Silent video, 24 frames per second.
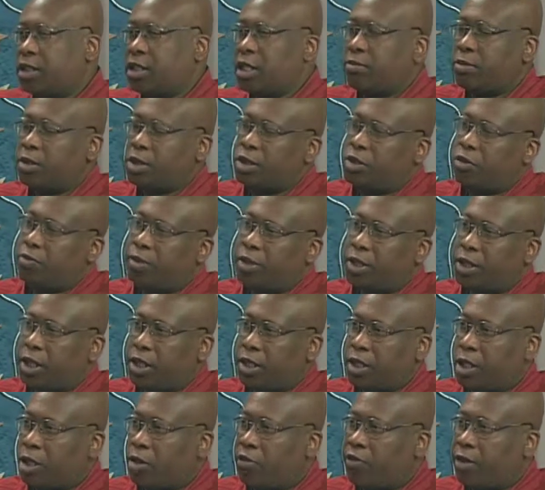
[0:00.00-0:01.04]
I'm the
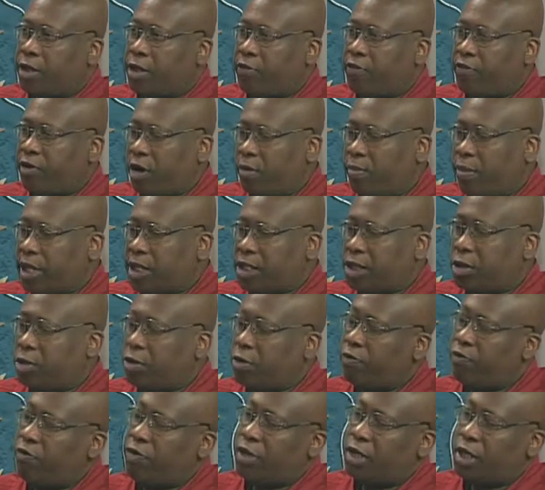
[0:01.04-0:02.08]
superintendent over at the Fairbanks
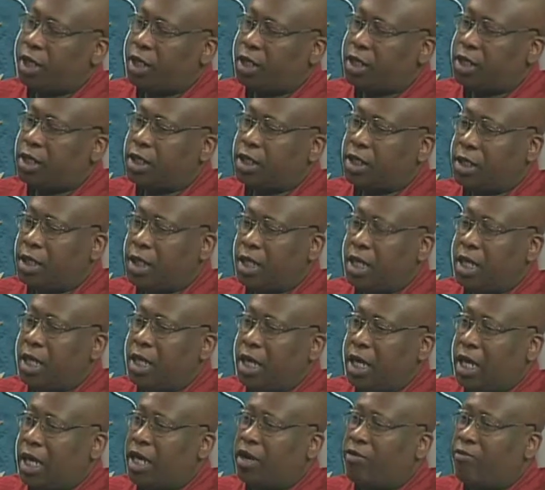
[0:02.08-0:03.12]
Youth Facility,
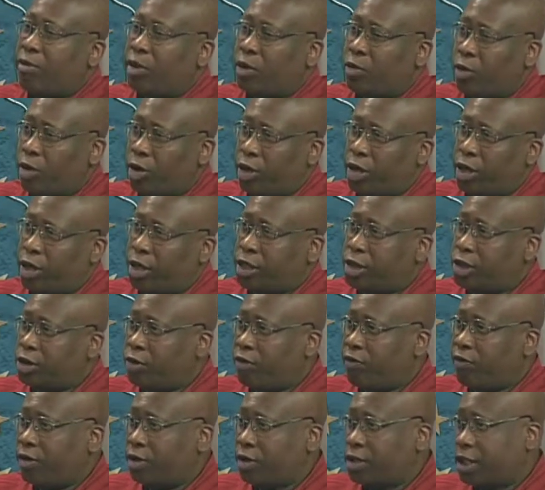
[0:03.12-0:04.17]
and I've been working in
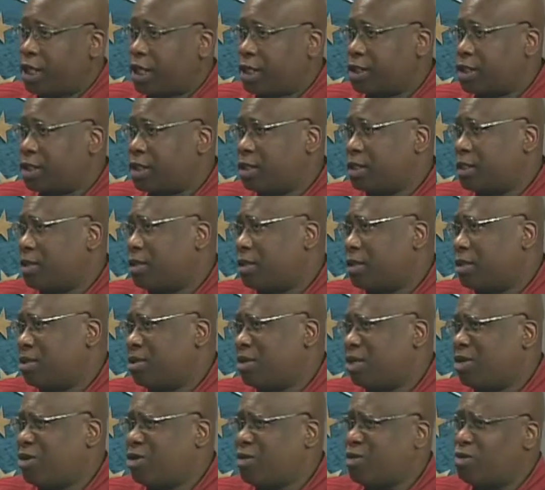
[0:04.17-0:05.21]
juvenile justice,
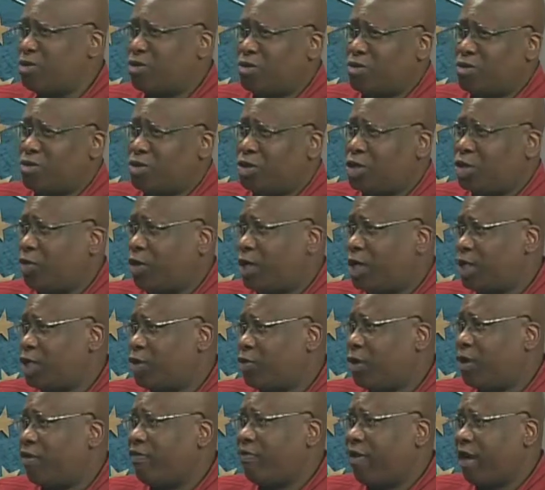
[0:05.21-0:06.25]
20,
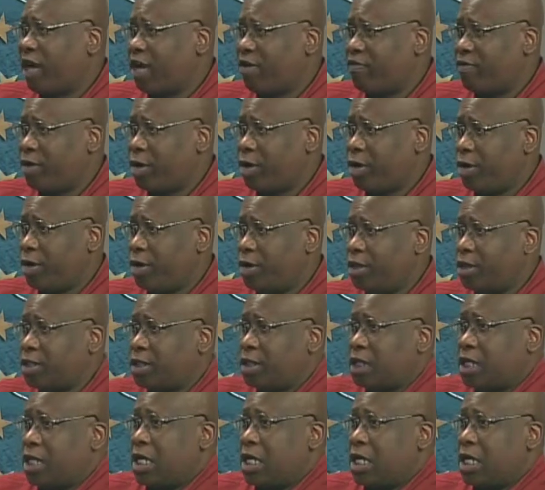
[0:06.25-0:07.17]
25 years.